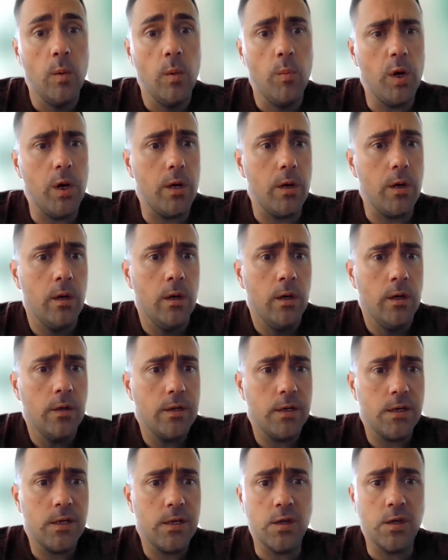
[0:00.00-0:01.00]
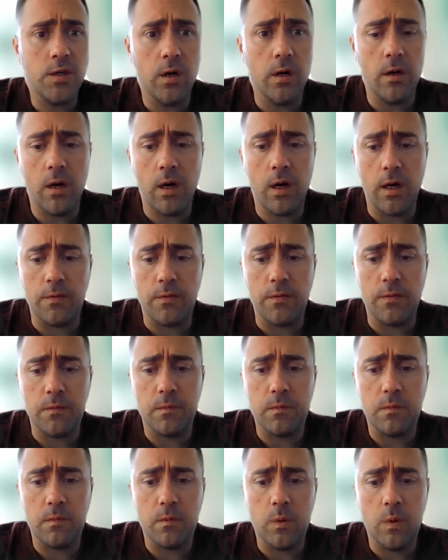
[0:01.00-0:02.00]
But to start off,
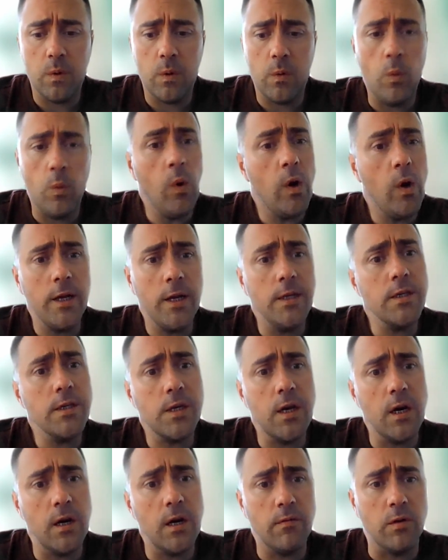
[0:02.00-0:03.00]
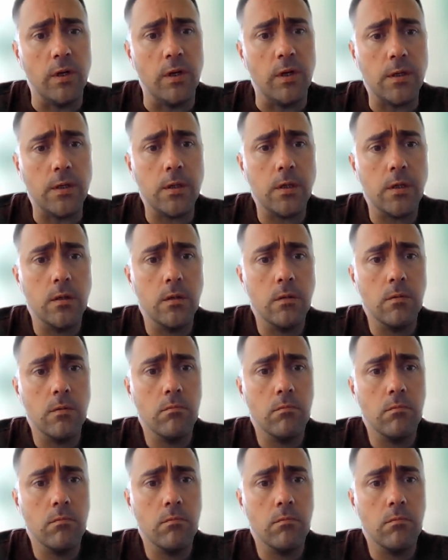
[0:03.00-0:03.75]
what is governance?